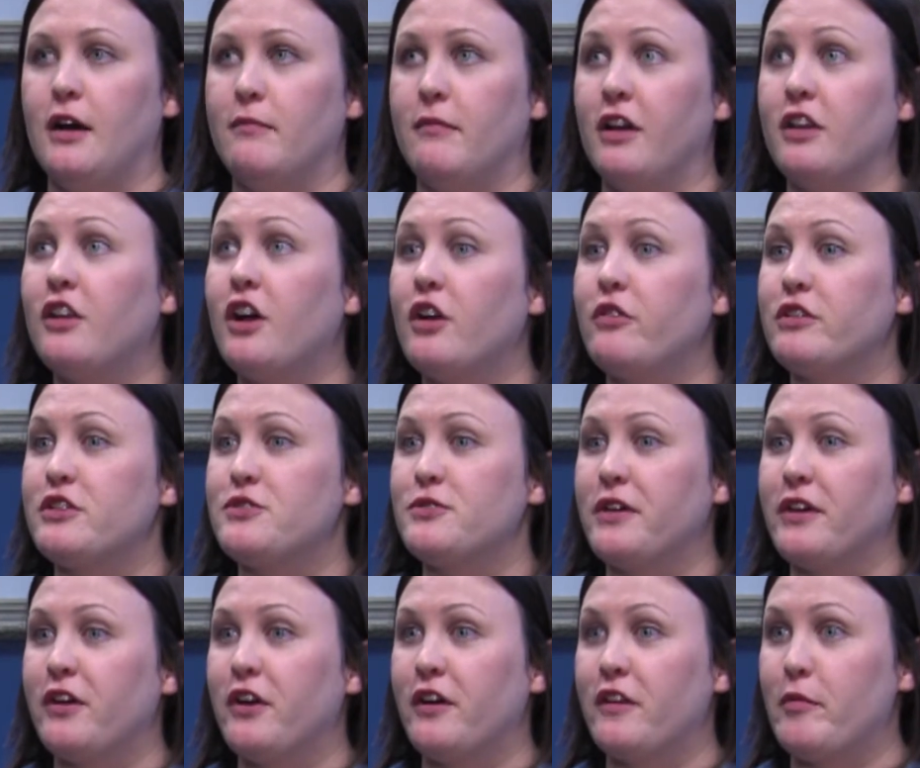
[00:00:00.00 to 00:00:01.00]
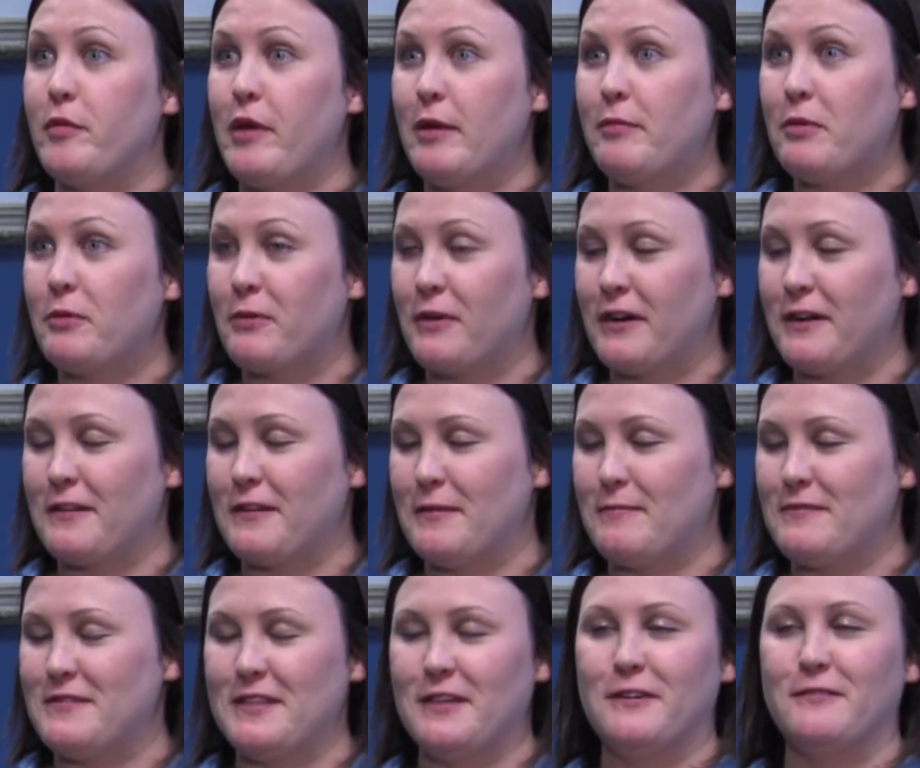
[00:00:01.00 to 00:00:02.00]
along with doing all the paperwork
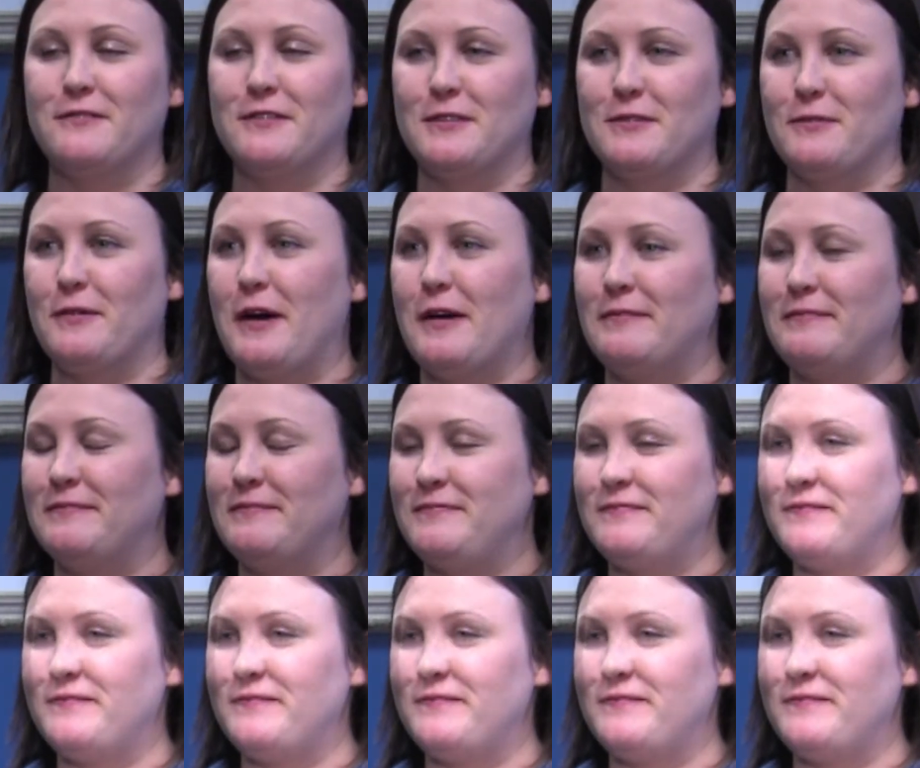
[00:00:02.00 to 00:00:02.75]
themselves as well.